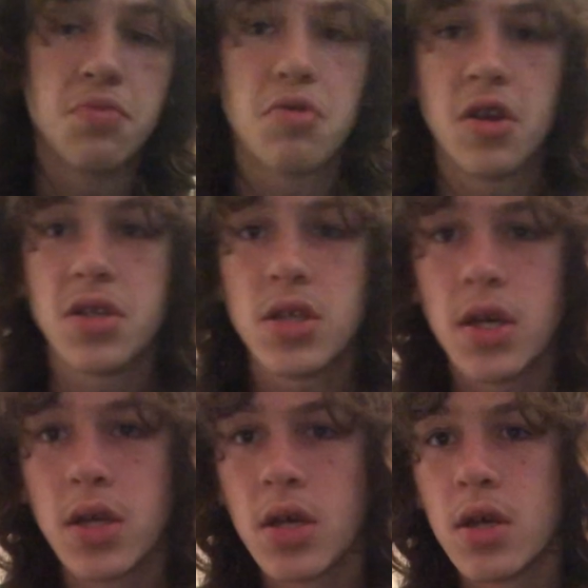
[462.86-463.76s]

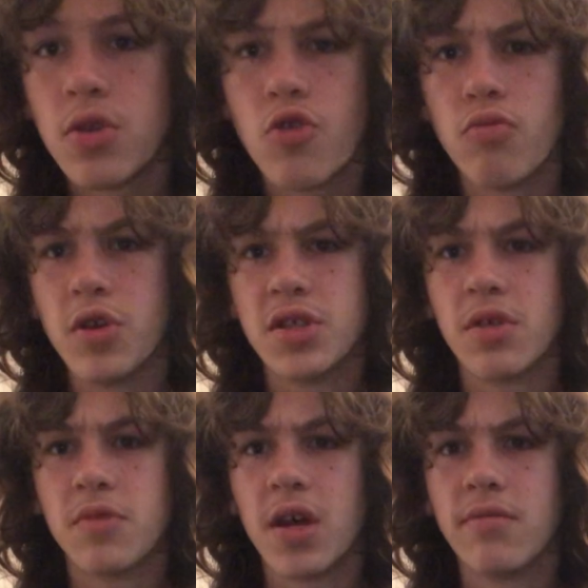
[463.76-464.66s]
surprisingly. Normally,
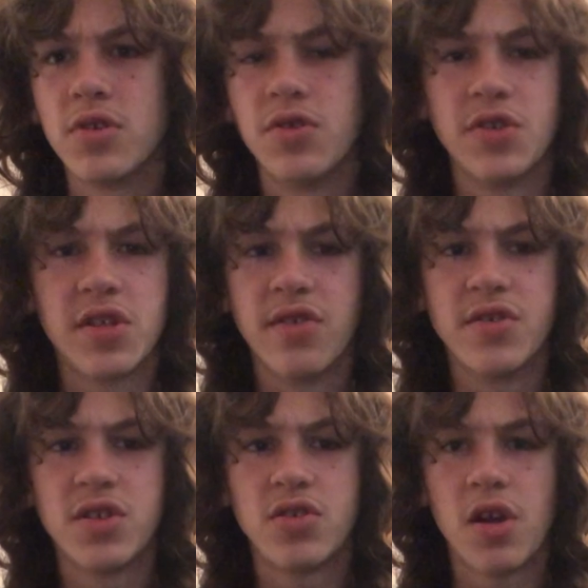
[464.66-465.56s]
sometimes you'll
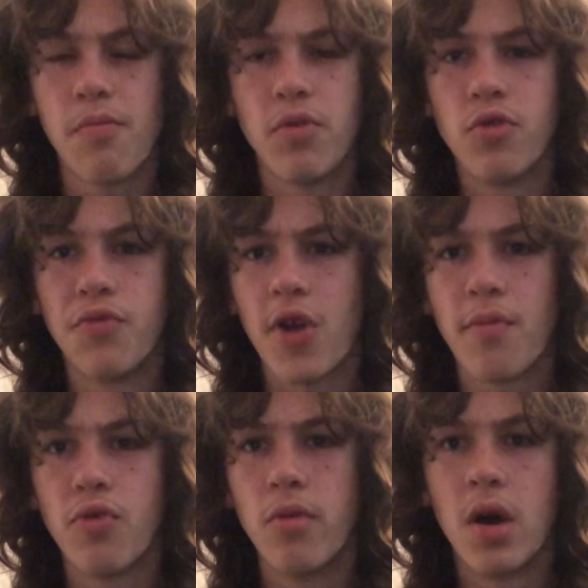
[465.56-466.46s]

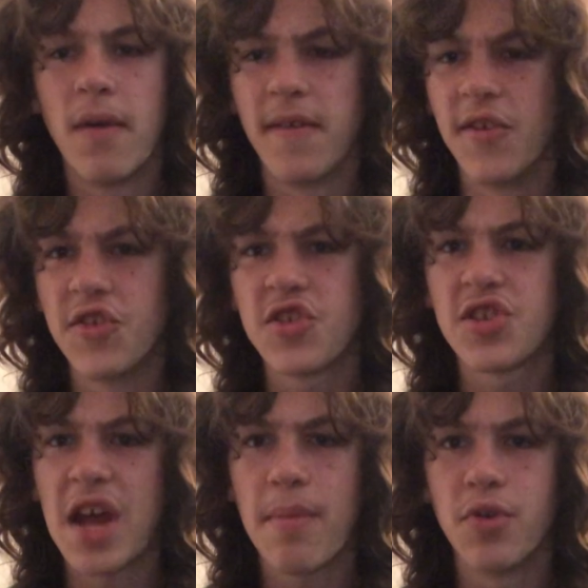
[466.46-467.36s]
probably pull them off and they'll just
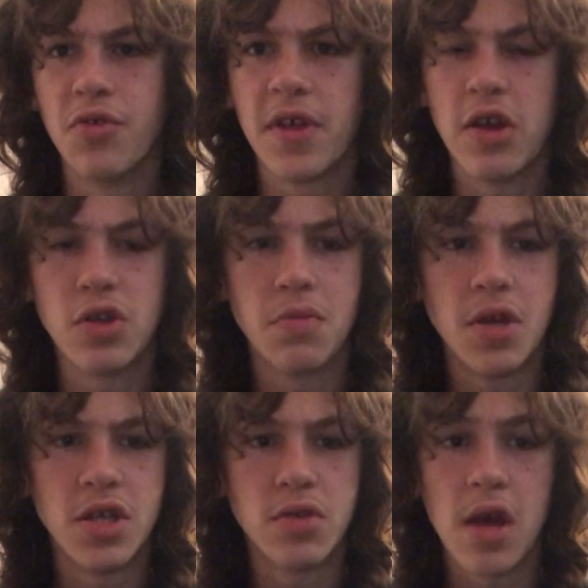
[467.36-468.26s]
snap into 1,000
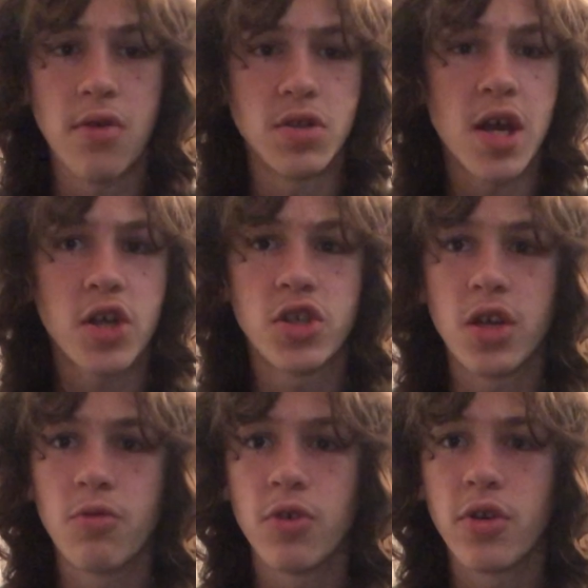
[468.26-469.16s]
pieces. That one's
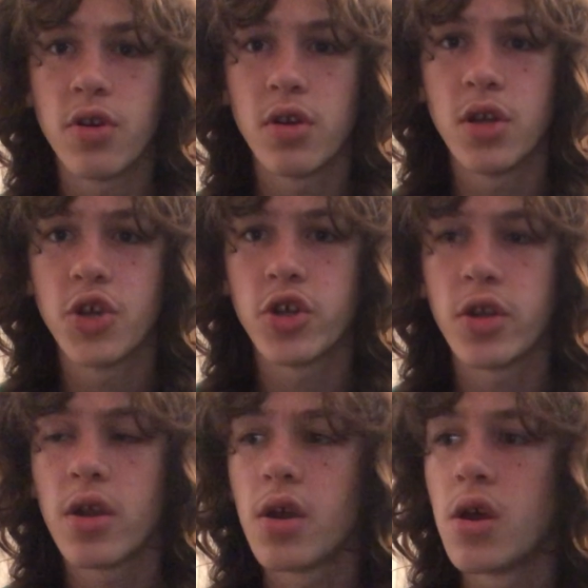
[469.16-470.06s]
actually in really good
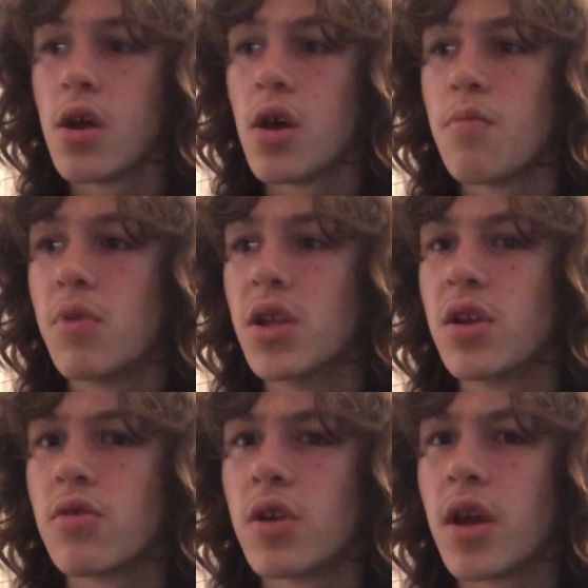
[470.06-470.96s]
condition. But
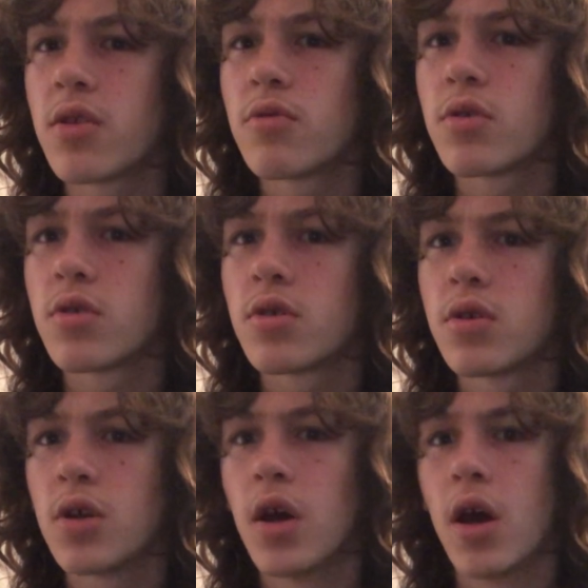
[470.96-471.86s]
their neck
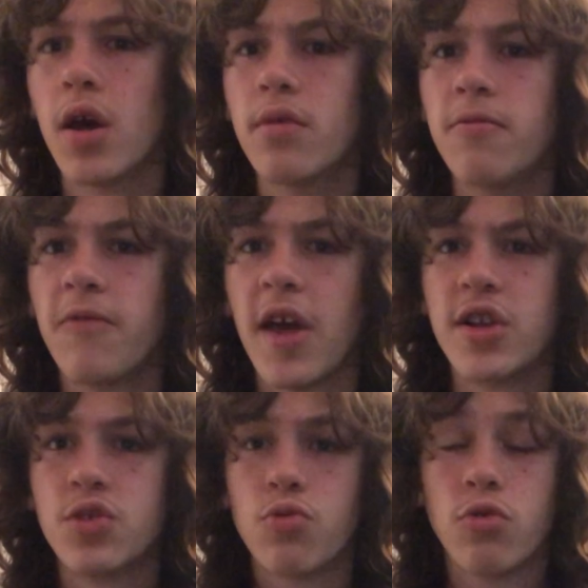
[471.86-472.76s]

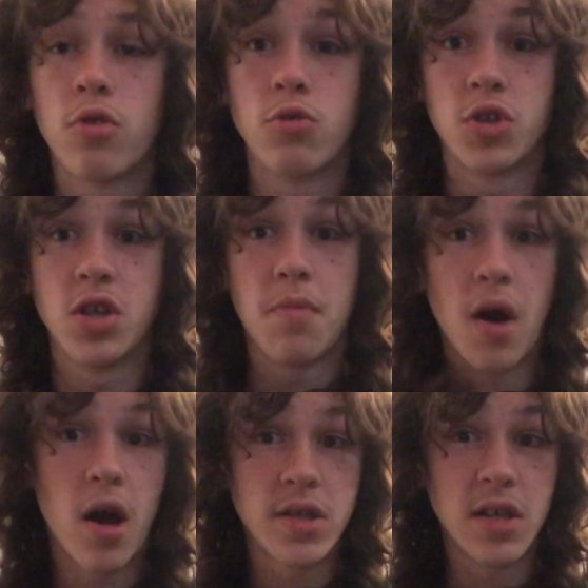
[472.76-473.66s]
flanges were originally
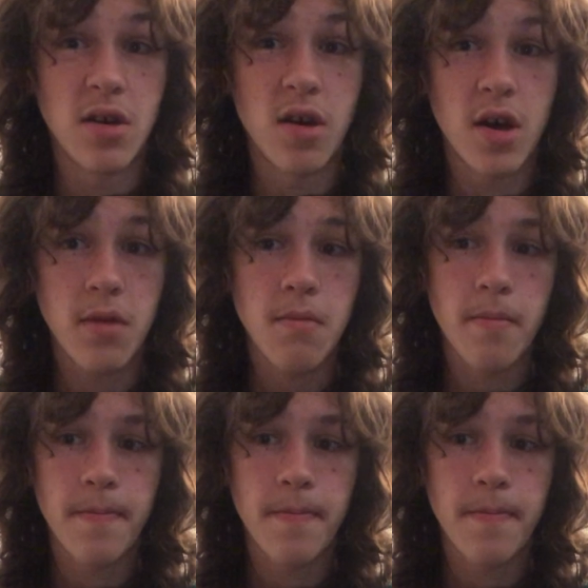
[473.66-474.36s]
epoxied on,